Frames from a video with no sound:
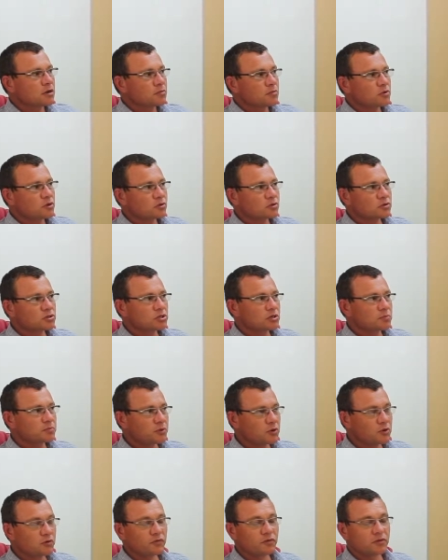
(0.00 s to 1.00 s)
because it
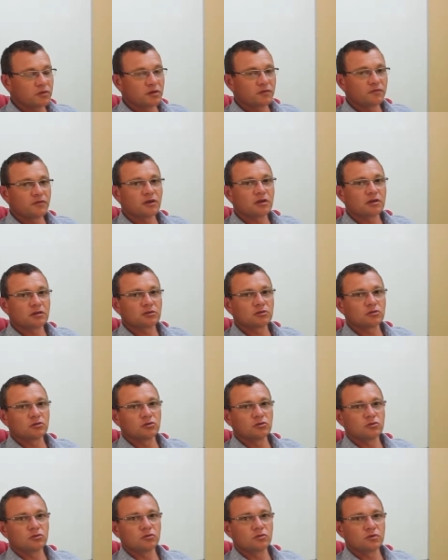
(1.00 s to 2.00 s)
proved difficult to
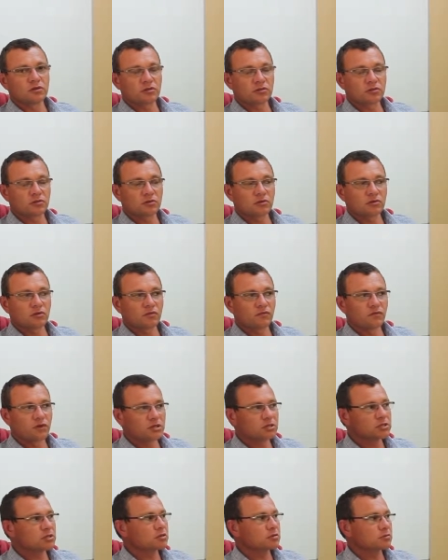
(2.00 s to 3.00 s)
do with
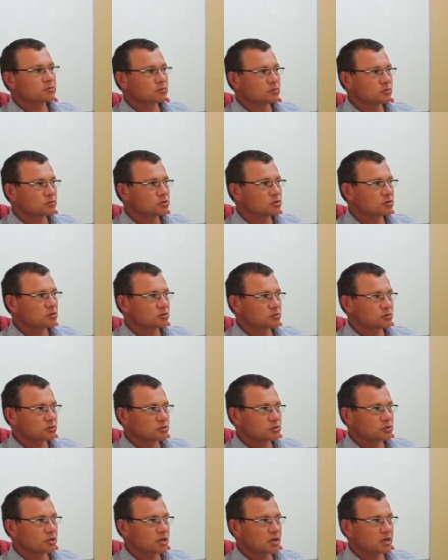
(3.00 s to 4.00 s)
conventional
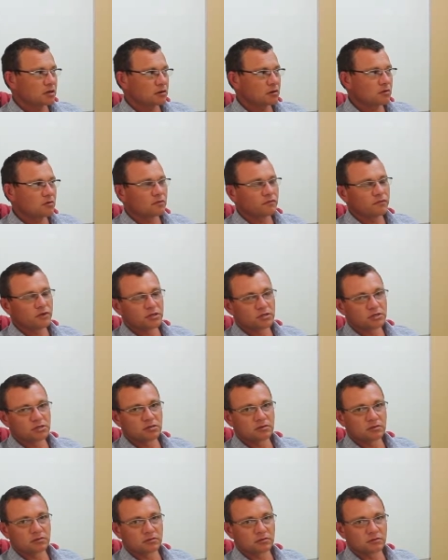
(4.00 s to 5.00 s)
rootstocks and
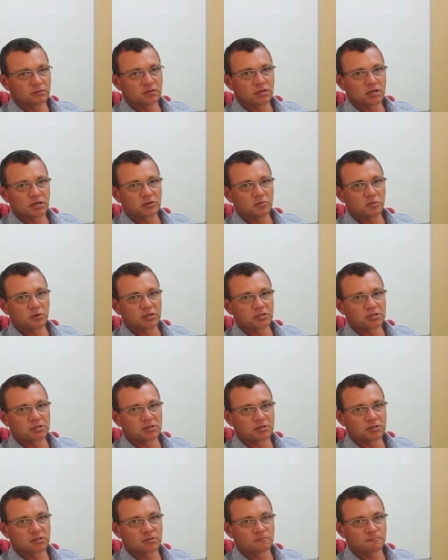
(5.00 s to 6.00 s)
conventional tree
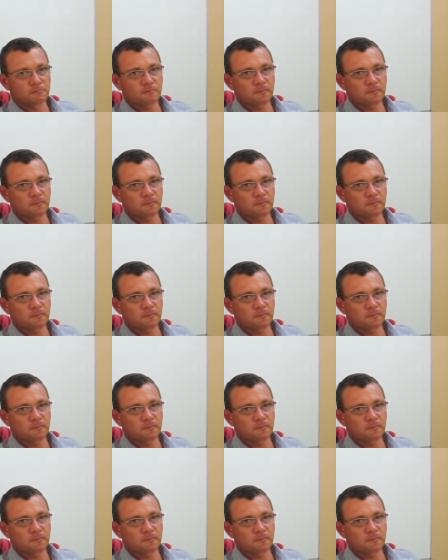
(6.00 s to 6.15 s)
spacings.